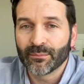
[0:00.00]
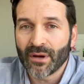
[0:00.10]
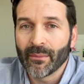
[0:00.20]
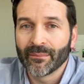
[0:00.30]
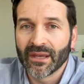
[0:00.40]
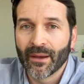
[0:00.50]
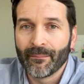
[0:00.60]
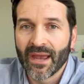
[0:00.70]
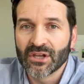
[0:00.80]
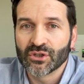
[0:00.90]
probably be a
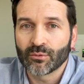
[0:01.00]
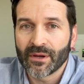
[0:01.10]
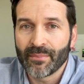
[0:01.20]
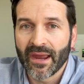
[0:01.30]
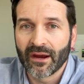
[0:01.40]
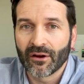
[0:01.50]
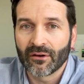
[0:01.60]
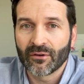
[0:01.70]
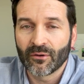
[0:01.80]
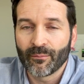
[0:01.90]
major
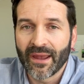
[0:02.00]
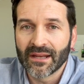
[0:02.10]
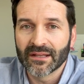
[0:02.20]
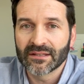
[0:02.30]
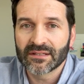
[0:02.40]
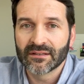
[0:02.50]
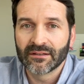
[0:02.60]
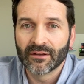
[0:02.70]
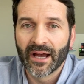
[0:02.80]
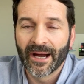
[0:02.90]
repair or maintenance
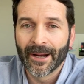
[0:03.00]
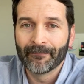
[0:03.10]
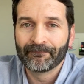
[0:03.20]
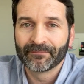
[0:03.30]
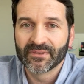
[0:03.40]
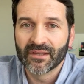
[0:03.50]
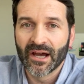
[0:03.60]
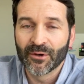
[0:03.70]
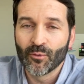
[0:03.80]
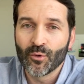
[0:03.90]

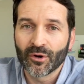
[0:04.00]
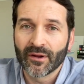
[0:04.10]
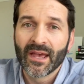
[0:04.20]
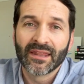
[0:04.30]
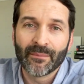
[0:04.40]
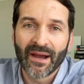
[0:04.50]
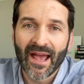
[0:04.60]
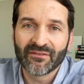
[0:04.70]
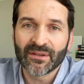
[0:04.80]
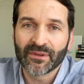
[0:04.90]
done, or they might
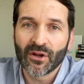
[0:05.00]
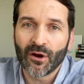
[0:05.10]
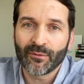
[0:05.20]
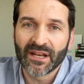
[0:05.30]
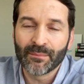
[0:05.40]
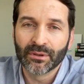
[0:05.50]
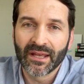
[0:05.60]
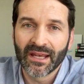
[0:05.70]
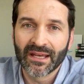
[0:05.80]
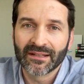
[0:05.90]
have something already
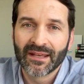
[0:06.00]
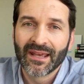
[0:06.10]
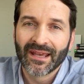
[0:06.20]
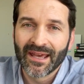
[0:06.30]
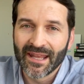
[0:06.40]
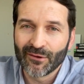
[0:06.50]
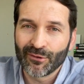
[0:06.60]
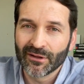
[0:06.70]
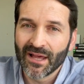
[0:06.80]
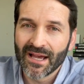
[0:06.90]
planned and they
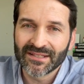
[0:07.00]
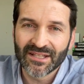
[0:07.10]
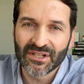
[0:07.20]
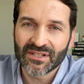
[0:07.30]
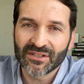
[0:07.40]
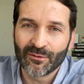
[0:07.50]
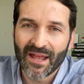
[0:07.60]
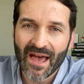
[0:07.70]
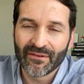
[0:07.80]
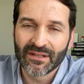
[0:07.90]
realize they just
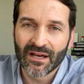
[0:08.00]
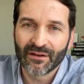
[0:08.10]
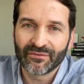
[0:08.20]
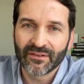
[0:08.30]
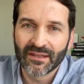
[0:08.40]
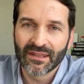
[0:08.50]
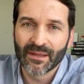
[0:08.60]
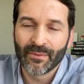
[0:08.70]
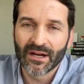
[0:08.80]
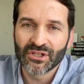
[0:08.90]
don't have enough in
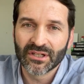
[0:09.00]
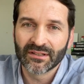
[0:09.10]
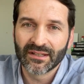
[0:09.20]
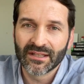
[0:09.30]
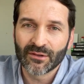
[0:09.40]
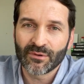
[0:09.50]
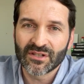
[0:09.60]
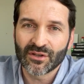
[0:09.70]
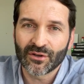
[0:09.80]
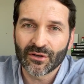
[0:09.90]
the budget, in the
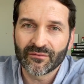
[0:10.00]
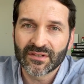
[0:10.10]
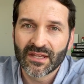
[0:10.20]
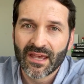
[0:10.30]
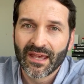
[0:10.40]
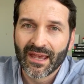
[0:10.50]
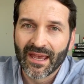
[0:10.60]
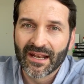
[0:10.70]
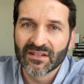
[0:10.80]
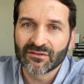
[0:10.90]
reserves,
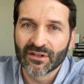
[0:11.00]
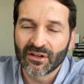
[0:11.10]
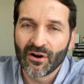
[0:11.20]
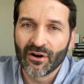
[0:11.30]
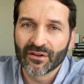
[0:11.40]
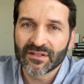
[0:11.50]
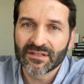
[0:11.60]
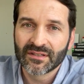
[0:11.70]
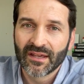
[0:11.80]
and it's going to cost